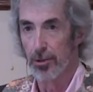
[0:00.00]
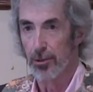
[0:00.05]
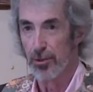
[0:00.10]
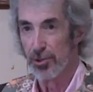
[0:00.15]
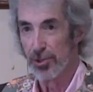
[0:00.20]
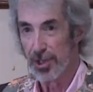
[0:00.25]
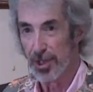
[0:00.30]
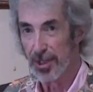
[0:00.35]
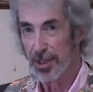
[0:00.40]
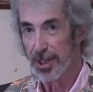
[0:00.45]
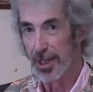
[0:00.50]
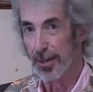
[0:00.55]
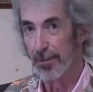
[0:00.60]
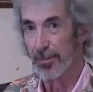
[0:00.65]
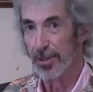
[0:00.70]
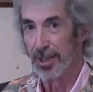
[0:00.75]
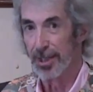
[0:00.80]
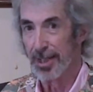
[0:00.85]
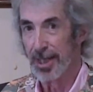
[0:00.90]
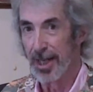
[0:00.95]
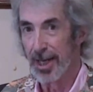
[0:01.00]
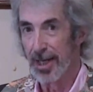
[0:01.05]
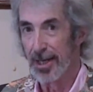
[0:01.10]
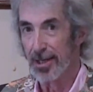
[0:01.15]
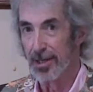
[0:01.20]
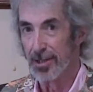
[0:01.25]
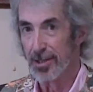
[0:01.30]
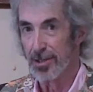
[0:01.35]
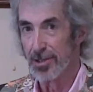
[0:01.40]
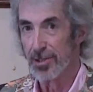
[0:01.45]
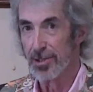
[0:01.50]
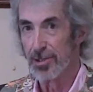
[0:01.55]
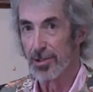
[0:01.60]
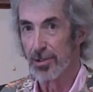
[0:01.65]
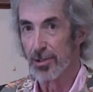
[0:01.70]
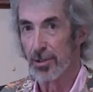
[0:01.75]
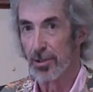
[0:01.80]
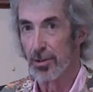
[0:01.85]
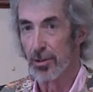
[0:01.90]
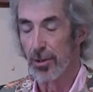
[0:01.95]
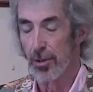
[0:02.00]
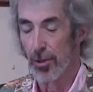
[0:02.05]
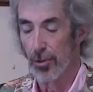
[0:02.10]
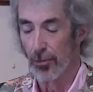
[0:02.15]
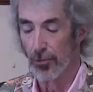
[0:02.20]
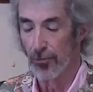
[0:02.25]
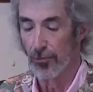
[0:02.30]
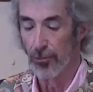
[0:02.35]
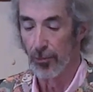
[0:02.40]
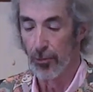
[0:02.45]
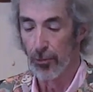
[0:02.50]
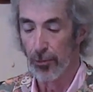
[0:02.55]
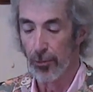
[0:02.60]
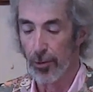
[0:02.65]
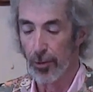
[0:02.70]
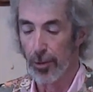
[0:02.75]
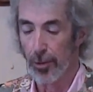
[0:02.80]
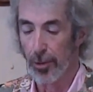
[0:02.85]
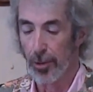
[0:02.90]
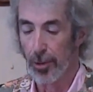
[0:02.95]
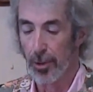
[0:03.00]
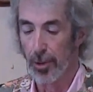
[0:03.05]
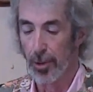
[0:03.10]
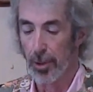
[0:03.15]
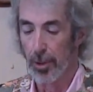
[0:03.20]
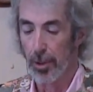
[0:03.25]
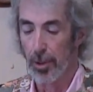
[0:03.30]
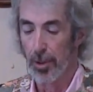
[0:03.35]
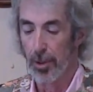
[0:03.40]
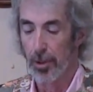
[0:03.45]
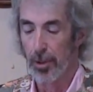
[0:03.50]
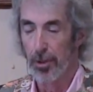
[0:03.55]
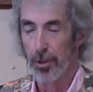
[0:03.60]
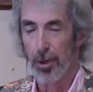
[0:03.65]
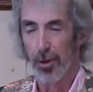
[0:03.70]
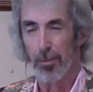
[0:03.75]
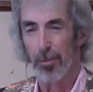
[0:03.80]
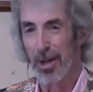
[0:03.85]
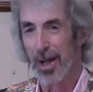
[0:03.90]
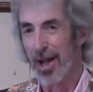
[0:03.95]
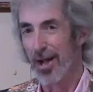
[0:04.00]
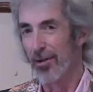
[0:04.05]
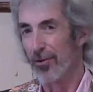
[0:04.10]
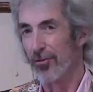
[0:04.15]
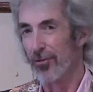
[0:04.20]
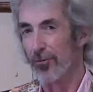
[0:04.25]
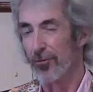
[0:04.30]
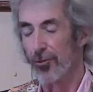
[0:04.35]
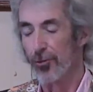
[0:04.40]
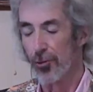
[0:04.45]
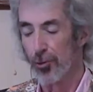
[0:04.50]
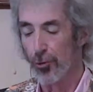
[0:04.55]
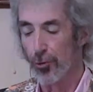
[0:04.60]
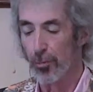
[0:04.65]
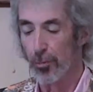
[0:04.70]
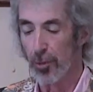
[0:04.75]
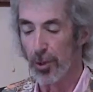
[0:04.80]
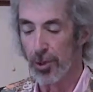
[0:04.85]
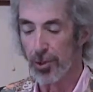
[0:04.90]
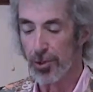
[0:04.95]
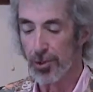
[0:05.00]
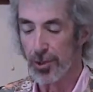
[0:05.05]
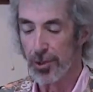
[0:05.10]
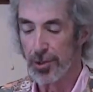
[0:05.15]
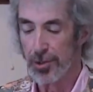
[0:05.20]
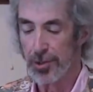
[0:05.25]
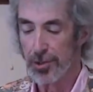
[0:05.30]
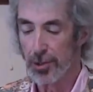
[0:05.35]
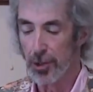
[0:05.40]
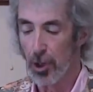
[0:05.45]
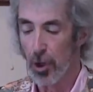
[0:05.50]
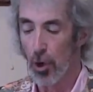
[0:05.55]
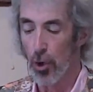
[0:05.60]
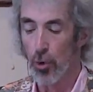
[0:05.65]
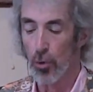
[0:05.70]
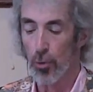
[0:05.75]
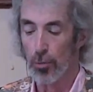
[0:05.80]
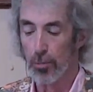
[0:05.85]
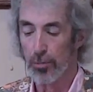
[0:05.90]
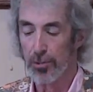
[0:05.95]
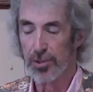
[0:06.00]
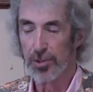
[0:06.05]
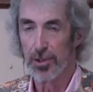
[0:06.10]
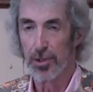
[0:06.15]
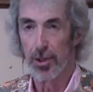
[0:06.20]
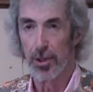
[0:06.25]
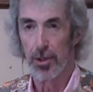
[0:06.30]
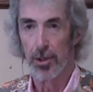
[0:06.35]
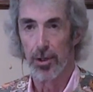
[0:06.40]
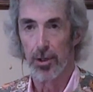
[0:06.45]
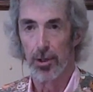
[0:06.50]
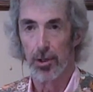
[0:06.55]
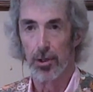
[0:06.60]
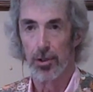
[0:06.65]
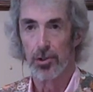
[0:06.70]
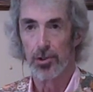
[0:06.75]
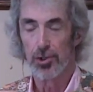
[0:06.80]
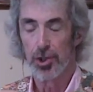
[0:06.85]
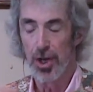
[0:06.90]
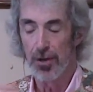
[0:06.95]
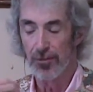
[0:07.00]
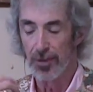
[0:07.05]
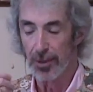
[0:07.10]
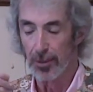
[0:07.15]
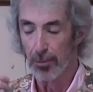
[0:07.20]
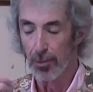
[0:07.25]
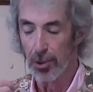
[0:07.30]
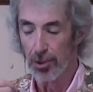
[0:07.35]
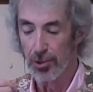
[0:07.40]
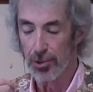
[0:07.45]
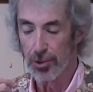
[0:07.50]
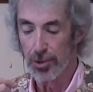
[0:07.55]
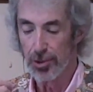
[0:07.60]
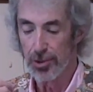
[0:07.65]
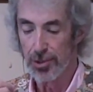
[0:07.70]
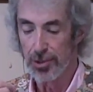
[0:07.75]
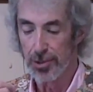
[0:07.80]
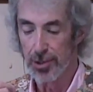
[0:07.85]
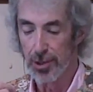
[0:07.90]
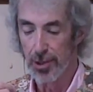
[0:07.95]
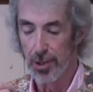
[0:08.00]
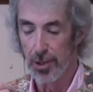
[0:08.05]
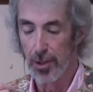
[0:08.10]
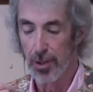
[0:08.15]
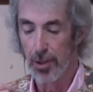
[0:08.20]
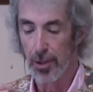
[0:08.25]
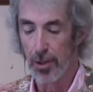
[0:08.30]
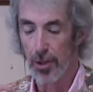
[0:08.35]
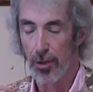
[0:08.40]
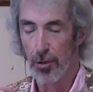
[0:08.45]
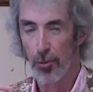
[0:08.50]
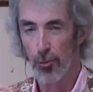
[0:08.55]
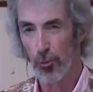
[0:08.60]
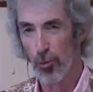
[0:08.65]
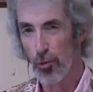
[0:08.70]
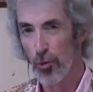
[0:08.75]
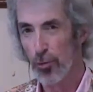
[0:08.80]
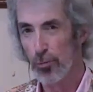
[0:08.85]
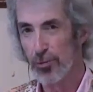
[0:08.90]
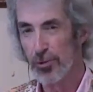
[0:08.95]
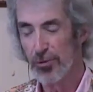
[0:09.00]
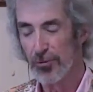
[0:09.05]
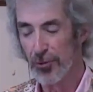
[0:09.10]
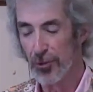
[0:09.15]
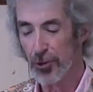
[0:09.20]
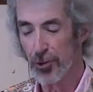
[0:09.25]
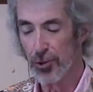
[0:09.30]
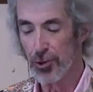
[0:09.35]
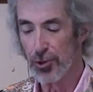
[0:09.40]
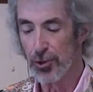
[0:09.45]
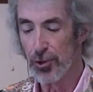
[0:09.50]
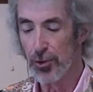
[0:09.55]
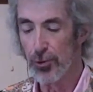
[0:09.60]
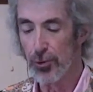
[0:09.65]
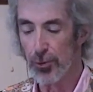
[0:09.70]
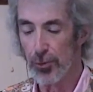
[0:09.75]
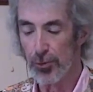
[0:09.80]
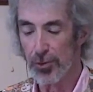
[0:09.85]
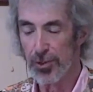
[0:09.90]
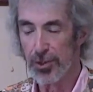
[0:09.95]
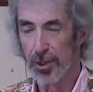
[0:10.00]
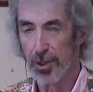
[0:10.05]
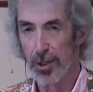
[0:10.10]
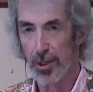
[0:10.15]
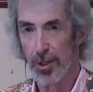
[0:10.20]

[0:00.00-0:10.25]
You see the empty cans on the floor. There are piles of toothbrushes, combs, shaving brushes, rooms full of shoes,